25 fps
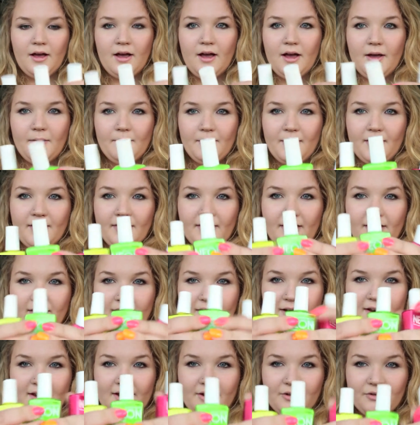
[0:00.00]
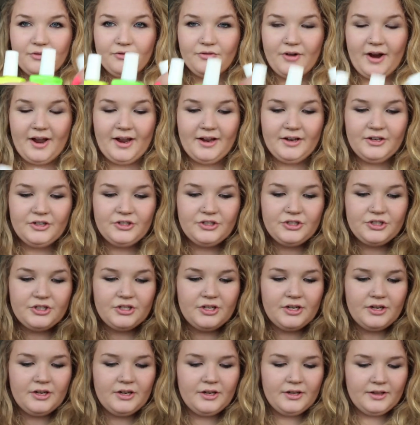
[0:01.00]
They're the Neon
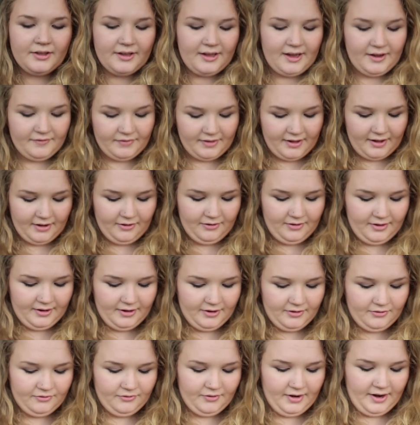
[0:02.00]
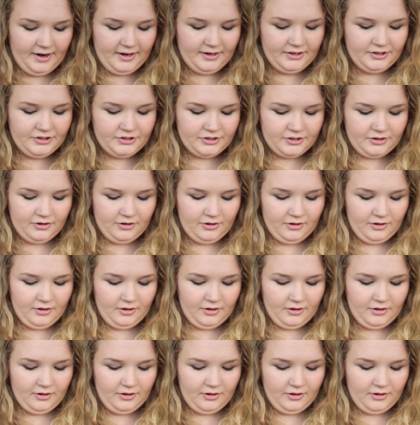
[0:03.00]
range. They have their own neon range.